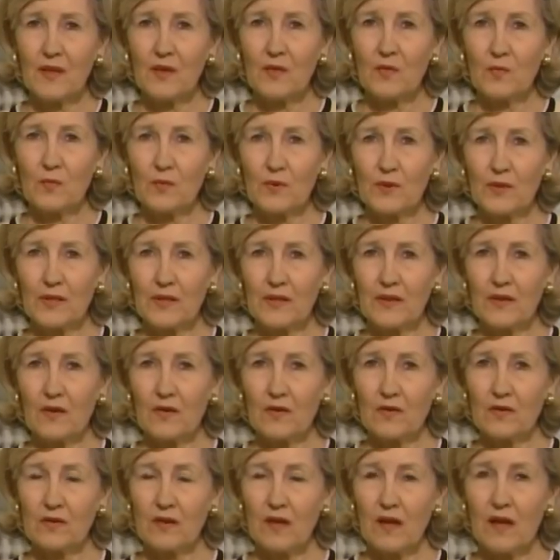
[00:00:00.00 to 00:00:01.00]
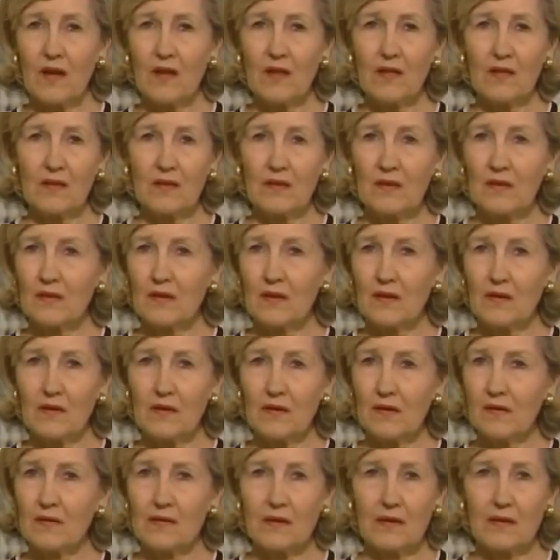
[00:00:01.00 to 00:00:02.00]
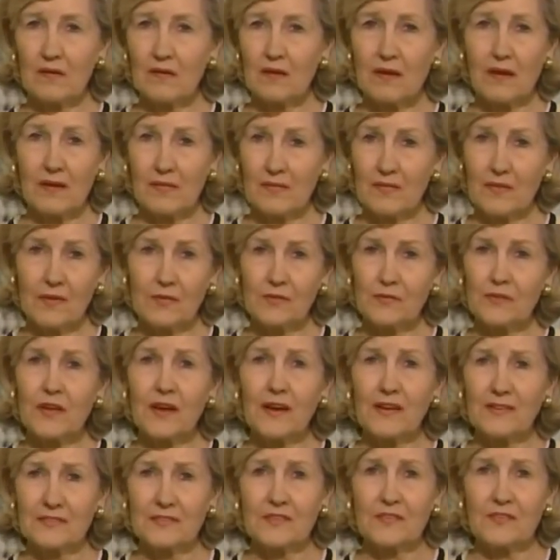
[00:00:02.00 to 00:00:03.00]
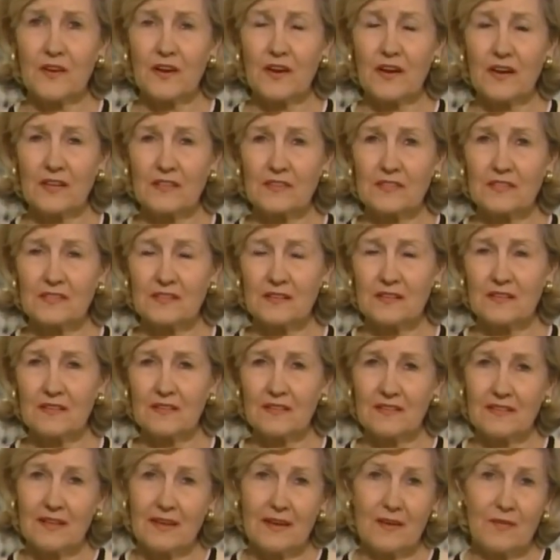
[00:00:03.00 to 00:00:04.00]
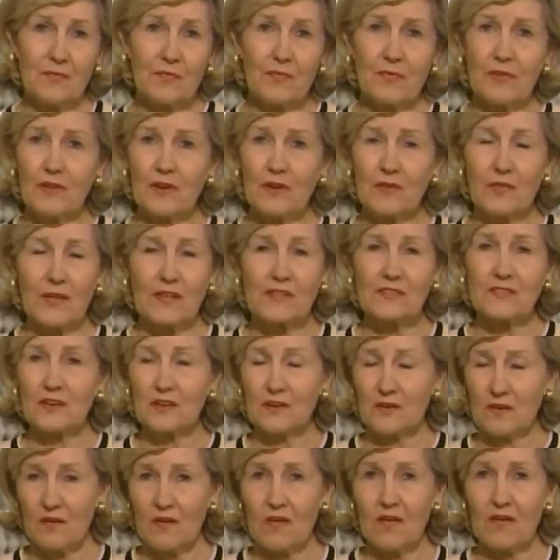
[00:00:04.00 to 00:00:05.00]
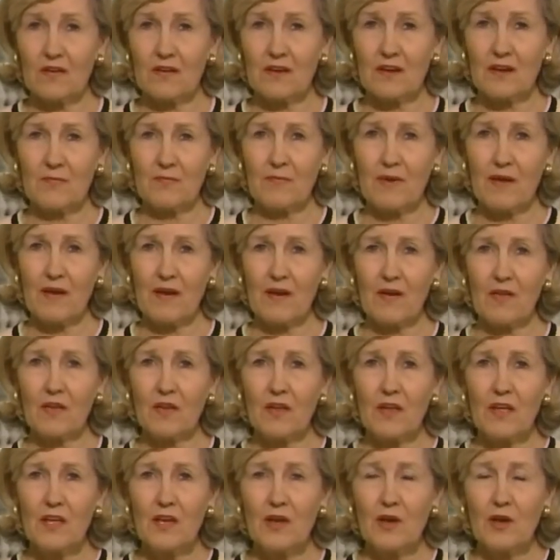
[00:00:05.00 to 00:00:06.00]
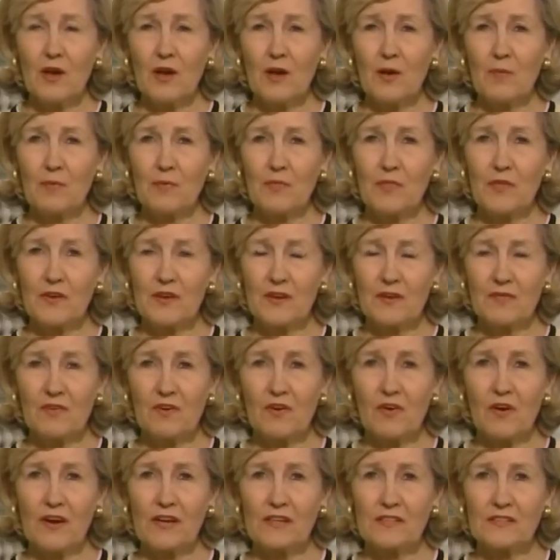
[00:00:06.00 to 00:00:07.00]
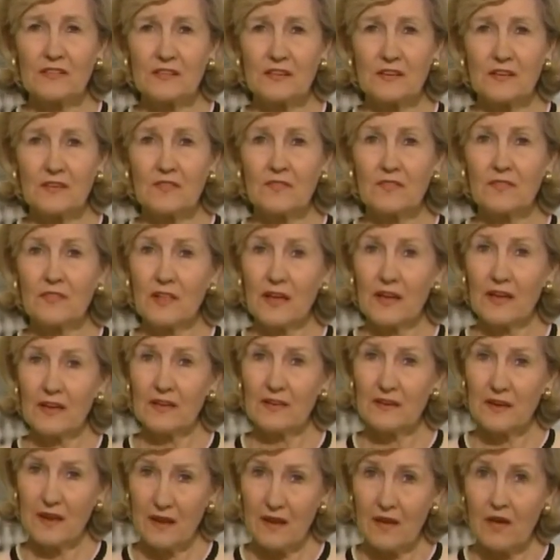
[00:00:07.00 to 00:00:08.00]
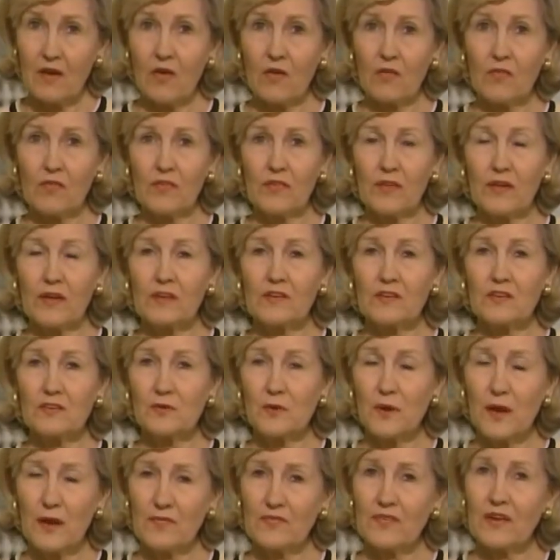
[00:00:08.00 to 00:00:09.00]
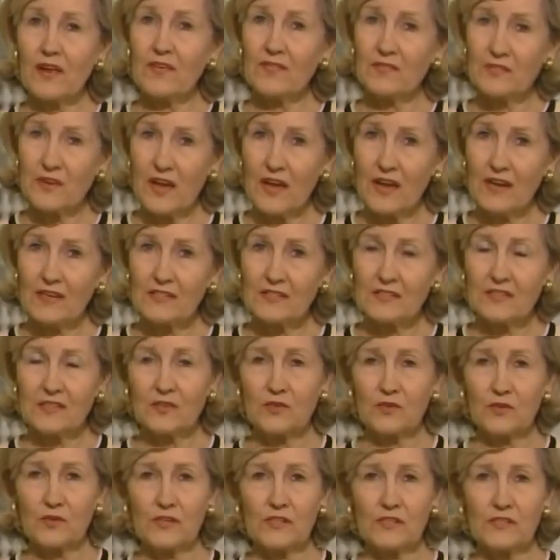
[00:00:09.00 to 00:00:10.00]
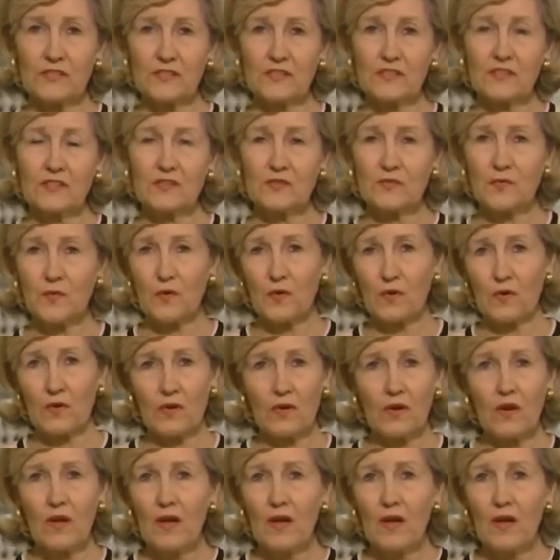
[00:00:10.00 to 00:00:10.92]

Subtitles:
really are not those kinds of cuts. Now, you know, that's going to all come out. But the Democrats have laid down that you have to have tax increases for